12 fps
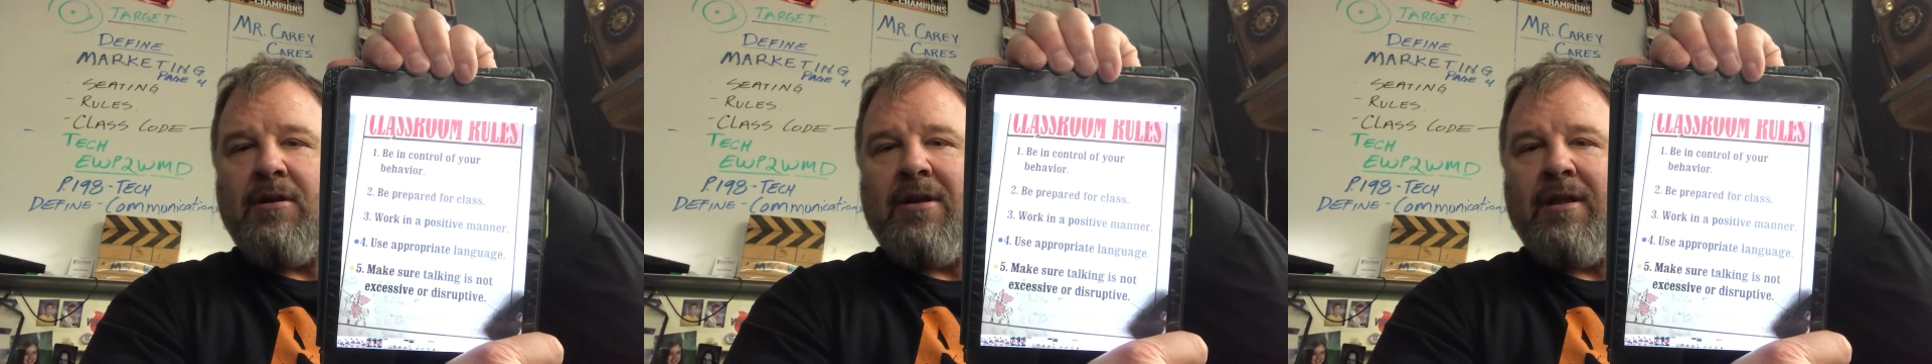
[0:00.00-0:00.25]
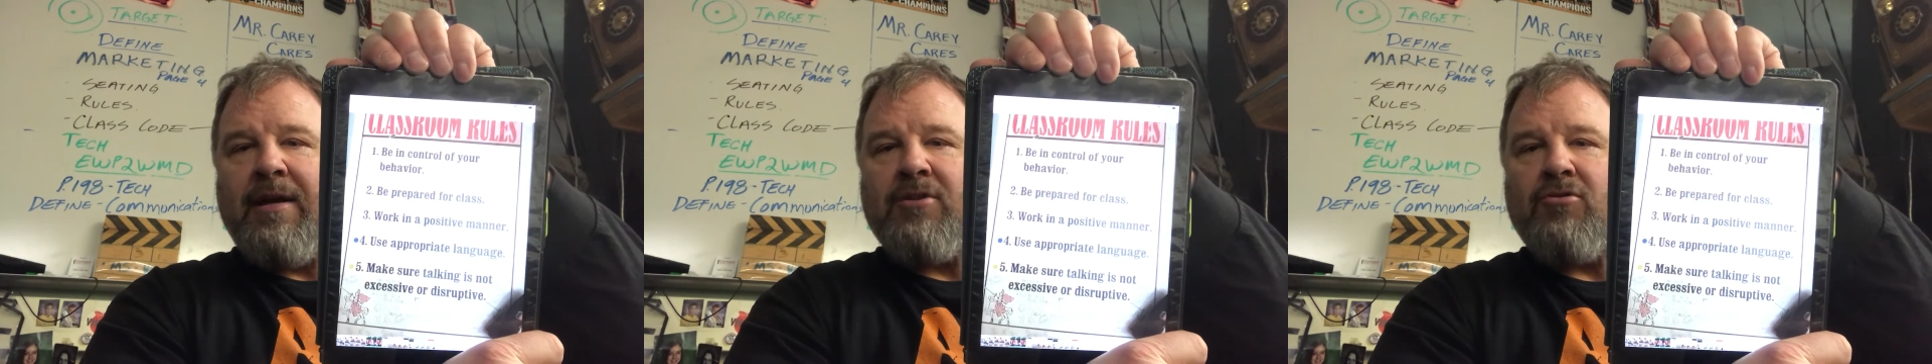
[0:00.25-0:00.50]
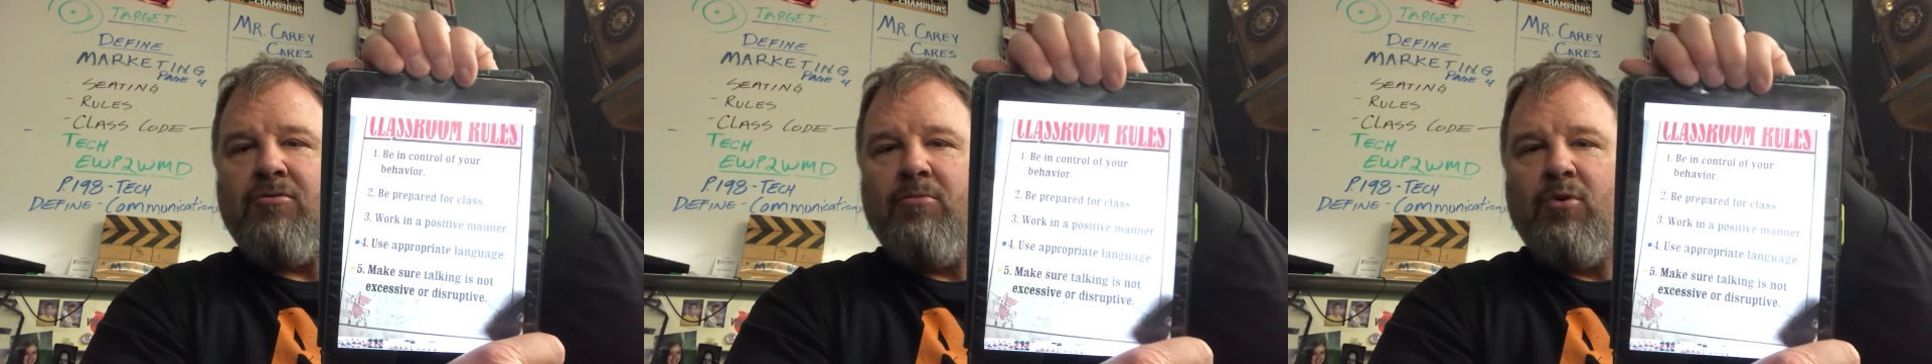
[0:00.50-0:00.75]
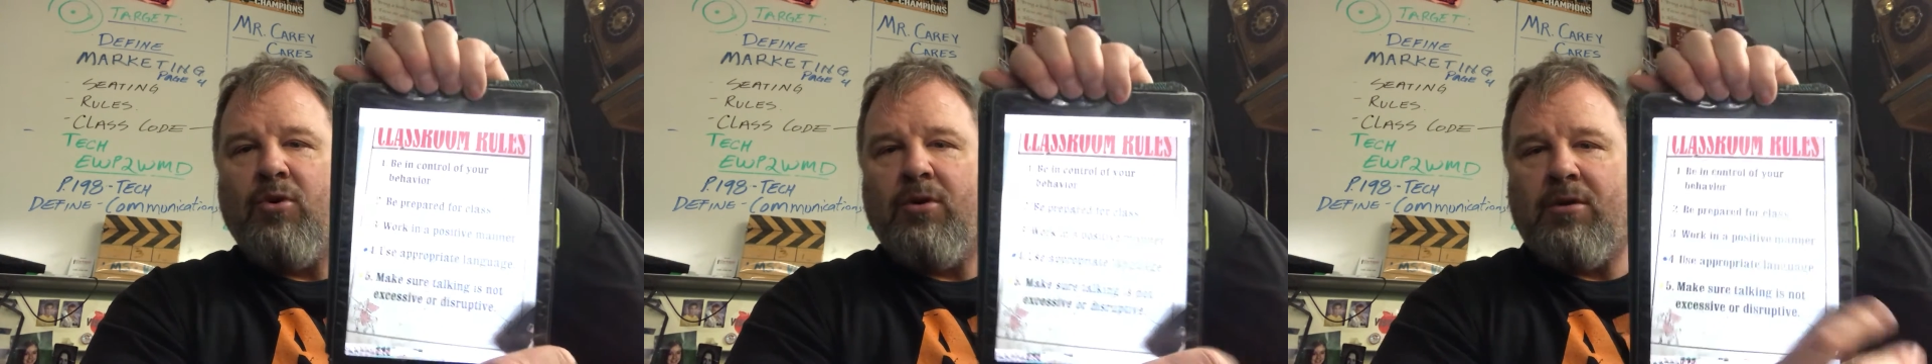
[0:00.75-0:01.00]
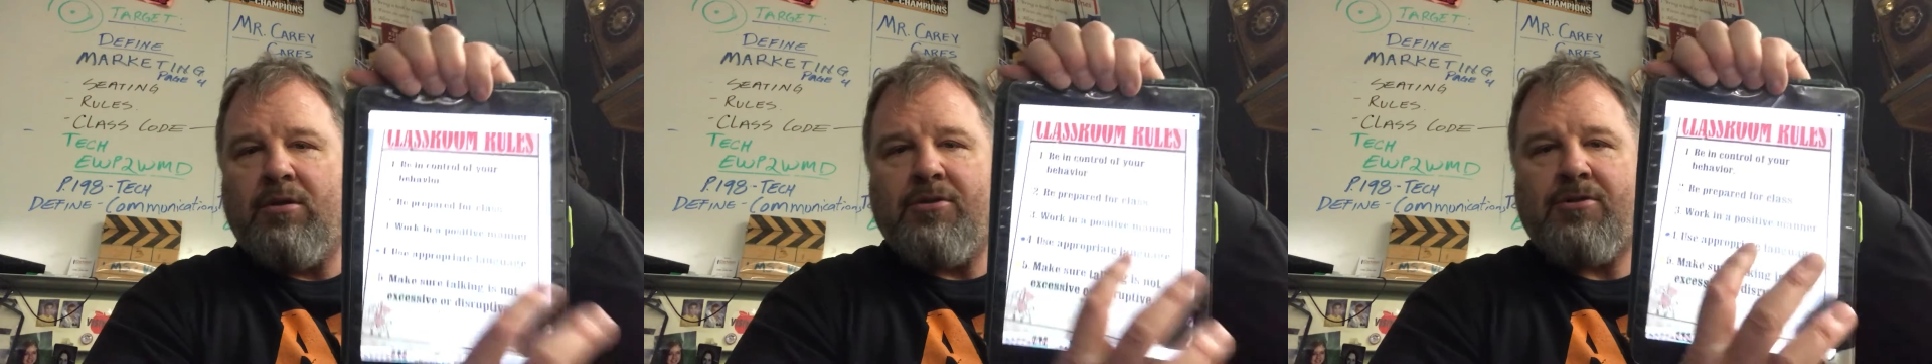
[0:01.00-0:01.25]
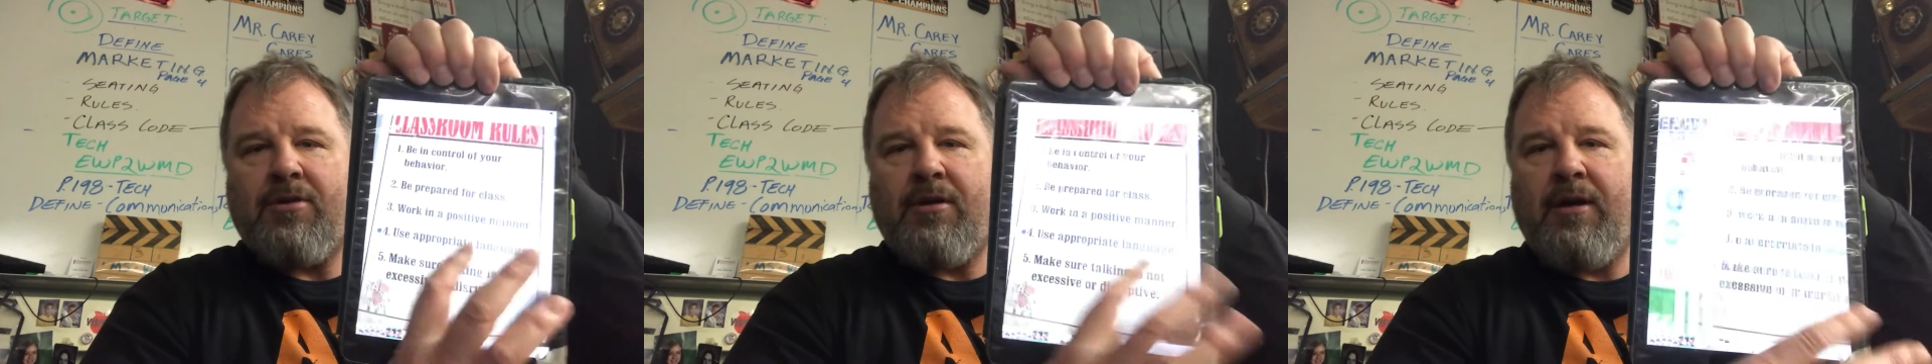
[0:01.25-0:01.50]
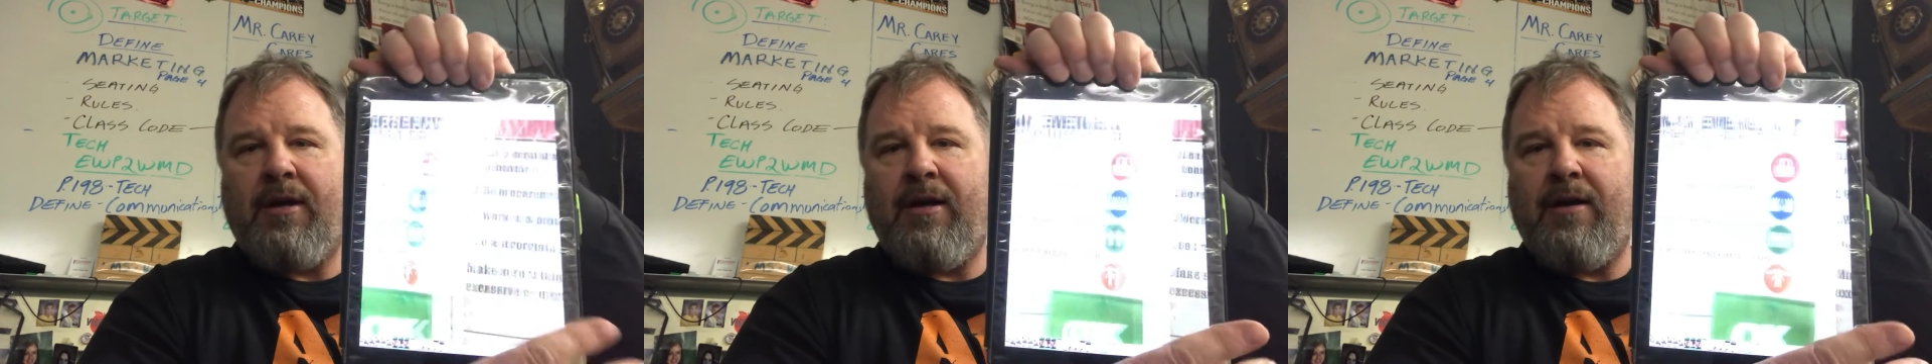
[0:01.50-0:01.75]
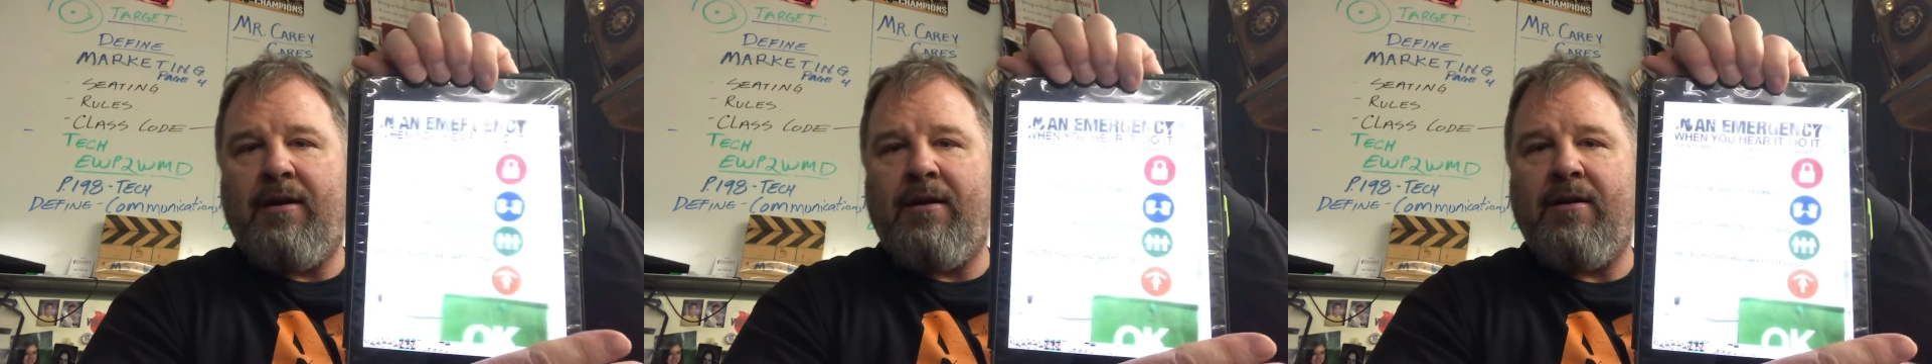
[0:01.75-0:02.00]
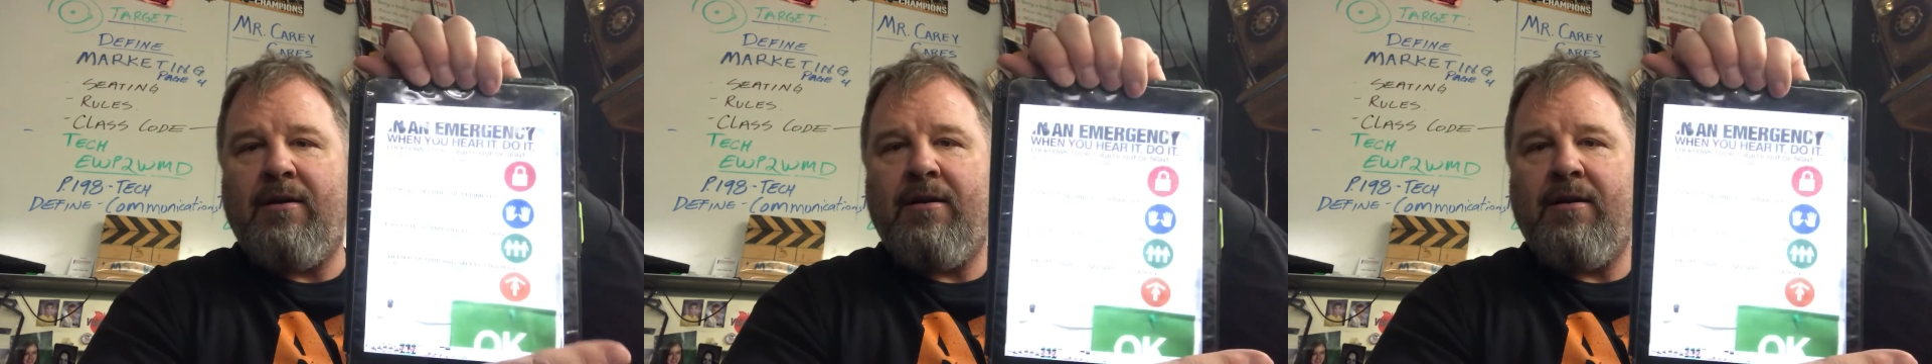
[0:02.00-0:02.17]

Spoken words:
classroom rules and